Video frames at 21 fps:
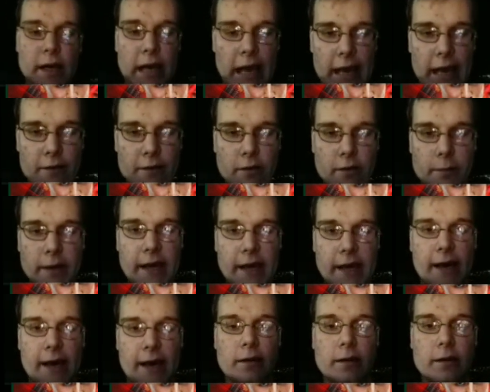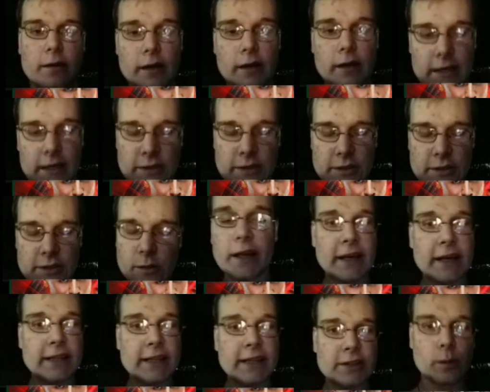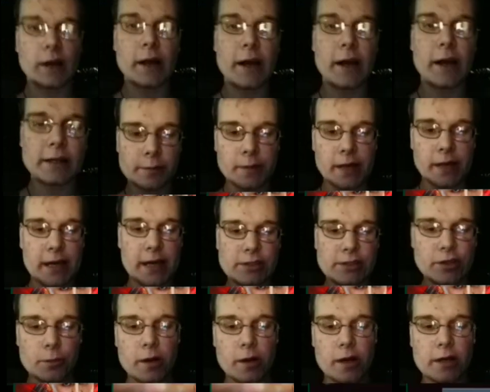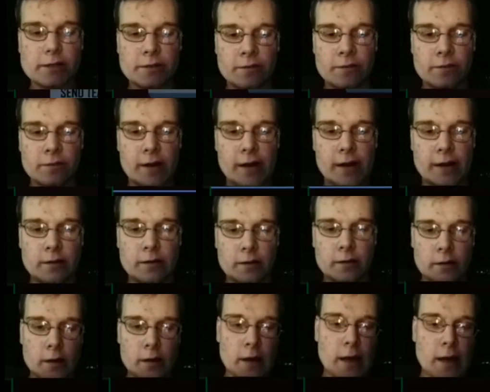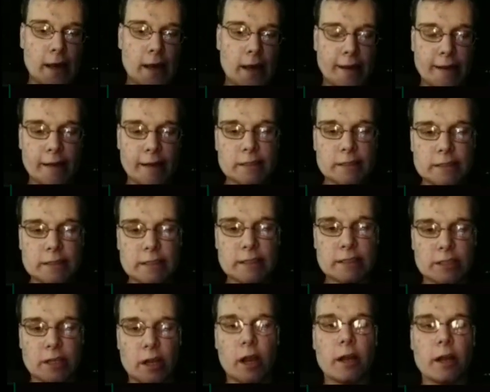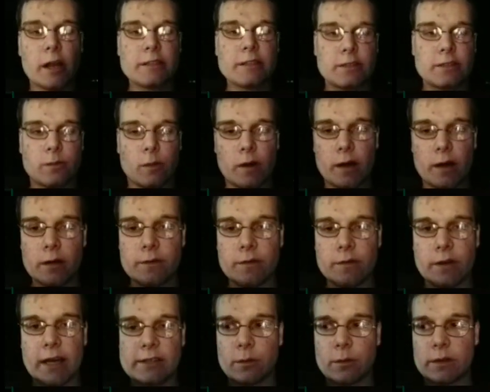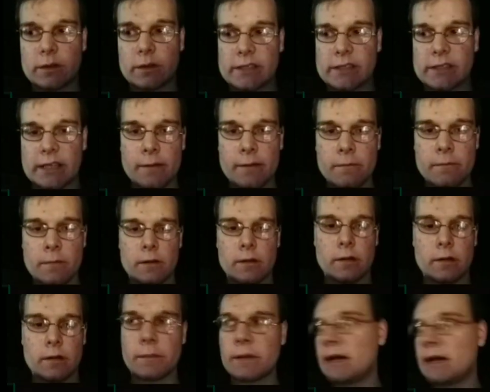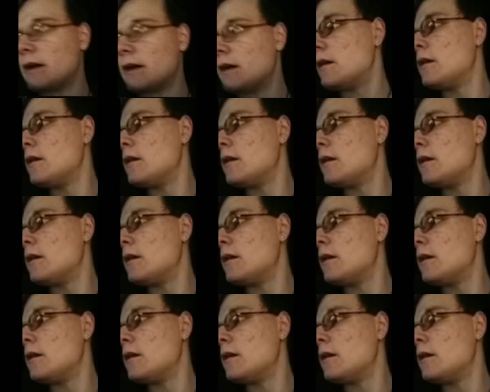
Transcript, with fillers: If, but yeah, he's a really he's a really awesome guy, super awesome friend. And here's his cards as well, if you guys want to see him. Yeah.